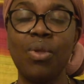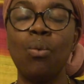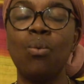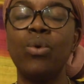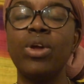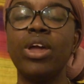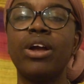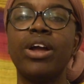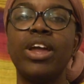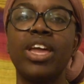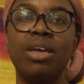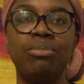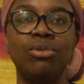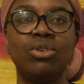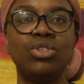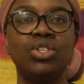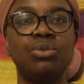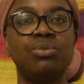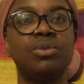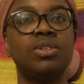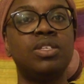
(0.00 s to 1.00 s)
we are able
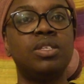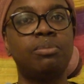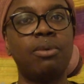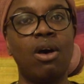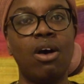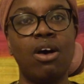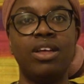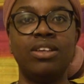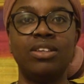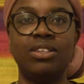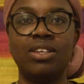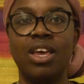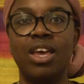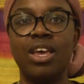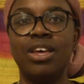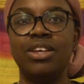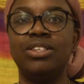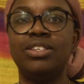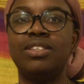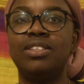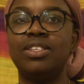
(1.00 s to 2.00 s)
to respond
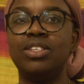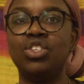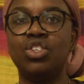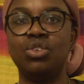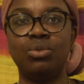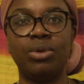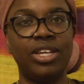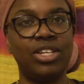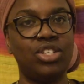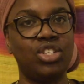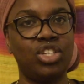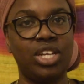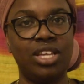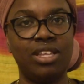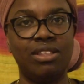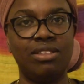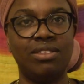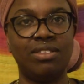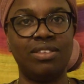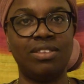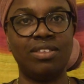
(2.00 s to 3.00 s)
to
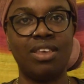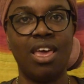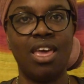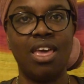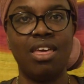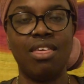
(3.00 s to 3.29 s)
situations